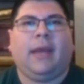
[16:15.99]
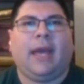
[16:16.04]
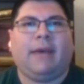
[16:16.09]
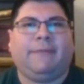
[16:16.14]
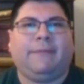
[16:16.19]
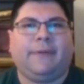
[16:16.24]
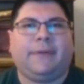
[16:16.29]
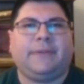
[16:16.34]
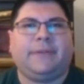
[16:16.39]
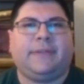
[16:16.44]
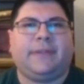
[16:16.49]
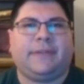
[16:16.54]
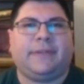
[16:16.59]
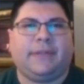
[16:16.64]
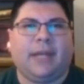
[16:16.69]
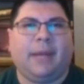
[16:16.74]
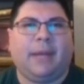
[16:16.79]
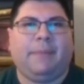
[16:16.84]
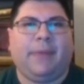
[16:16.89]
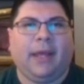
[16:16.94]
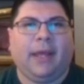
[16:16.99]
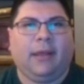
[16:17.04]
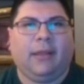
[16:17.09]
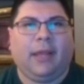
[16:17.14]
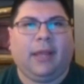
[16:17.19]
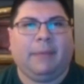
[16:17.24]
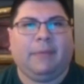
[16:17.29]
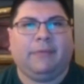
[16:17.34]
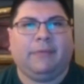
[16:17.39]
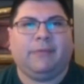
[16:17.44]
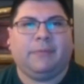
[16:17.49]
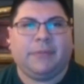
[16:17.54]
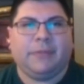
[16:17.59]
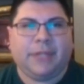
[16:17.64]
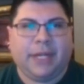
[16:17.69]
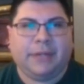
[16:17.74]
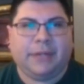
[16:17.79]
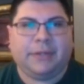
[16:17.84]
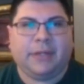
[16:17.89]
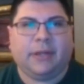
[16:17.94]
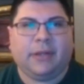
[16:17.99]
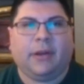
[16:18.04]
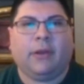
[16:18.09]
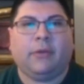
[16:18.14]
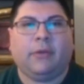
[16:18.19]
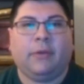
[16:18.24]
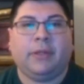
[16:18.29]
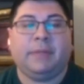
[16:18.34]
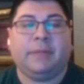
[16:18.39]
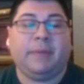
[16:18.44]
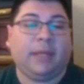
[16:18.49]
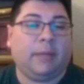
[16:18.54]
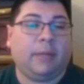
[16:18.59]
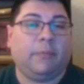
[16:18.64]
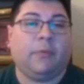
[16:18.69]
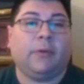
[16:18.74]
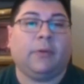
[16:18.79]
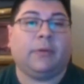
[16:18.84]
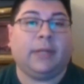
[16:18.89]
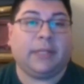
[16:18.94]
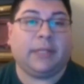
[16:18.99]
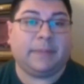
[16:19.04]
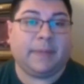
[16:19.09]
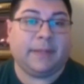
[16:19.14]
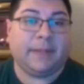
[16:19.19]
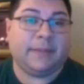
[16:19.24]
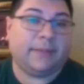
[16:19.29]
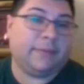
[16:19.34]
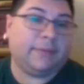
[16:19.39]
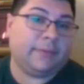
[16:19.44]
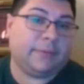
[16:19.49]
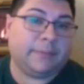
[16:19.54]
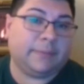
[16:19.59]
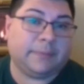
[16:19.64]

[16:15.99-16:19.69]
Efforts to stop that climate from changing are going to become more expensive.